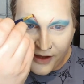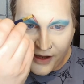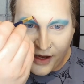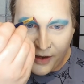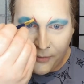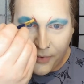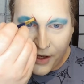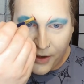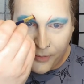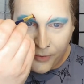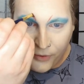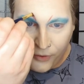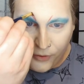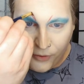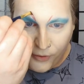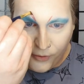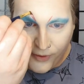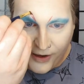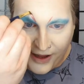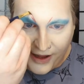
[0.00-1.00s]
And people
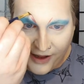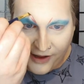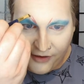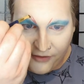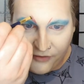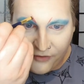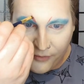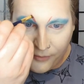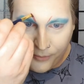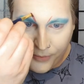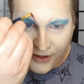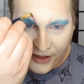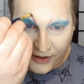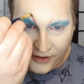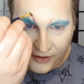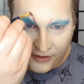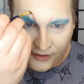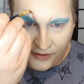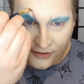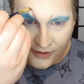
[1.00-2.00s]
who have
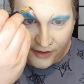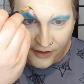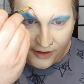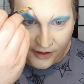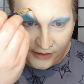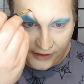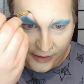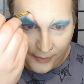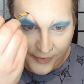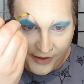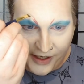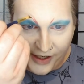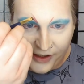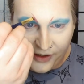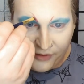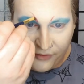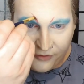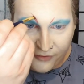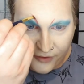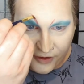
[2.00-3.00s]
been
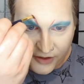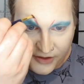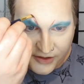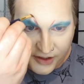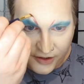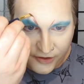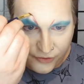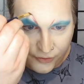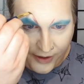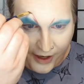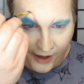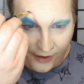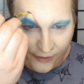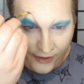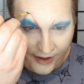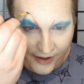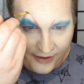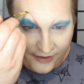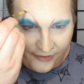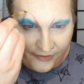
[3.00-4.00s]
eliminated first on Drag
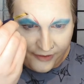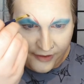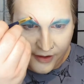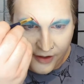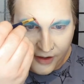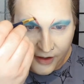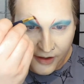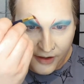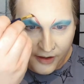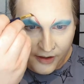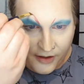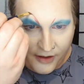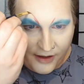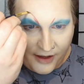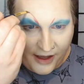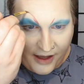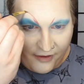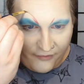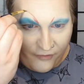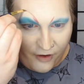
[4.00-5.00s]
Race
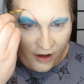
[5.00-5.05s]
have